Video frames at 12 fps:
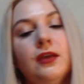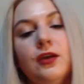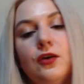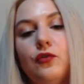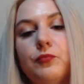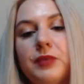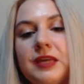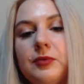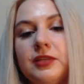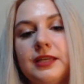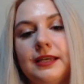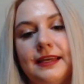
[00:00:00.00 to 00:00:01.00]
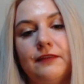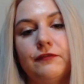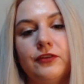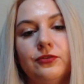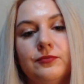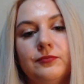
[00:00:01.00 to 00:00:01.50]
or people that love
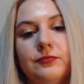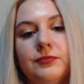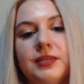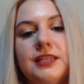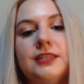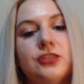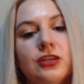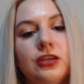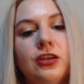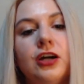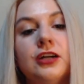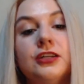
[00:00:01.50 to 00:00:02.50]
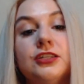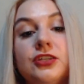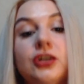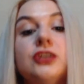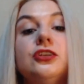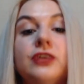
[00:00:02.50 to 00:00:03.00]
you. Is to
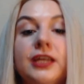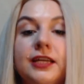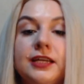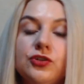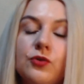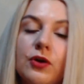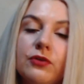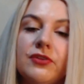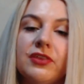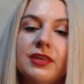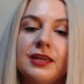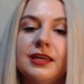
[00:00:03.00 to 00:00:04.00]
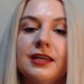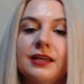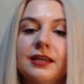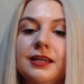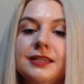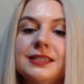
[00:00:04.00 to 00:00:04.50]
start looking at your own thinking
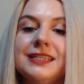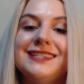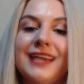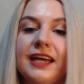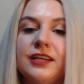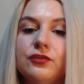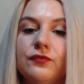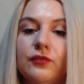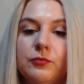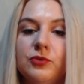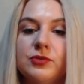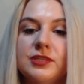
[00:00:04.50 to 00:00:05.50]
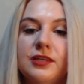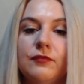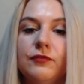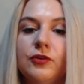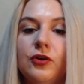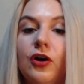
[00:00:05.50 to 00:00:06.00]
detached from
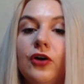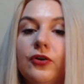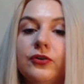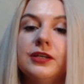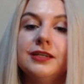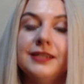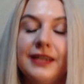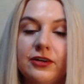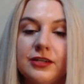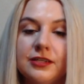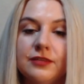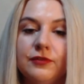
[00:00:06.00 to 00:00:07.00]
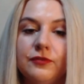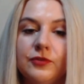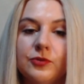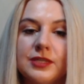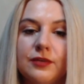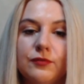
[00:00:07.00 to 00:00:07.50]
yourself, your own narrative of
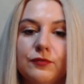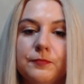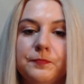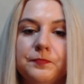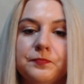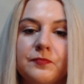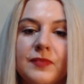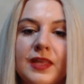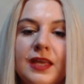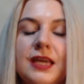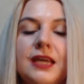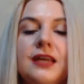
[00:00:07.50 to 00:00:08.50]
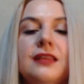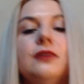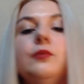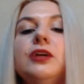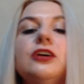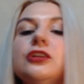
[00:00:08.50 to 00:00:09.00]
yourself. Then
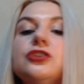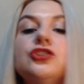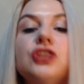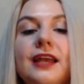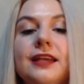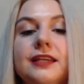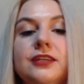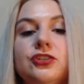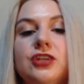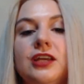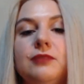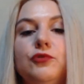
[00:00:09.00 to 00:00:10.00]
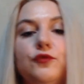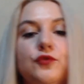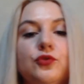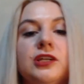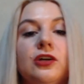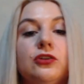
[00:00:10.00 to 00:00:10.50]
we got to challenge and move
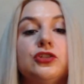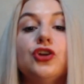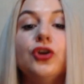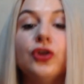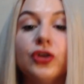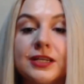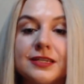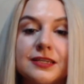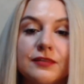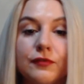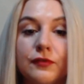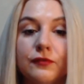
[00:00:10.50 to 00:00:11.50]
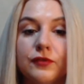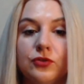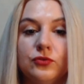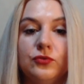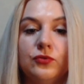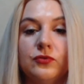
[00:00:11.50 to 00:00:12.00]
to an alternative
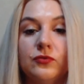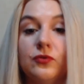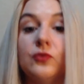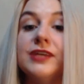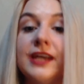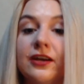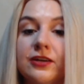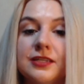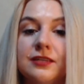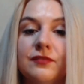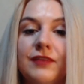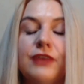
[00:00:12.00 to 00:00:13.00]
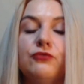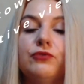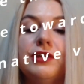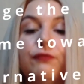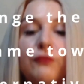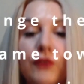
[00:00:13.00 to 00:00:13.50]
view or narrative and
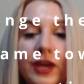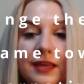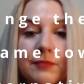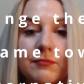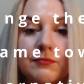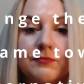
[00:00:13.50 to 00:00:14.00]
reframe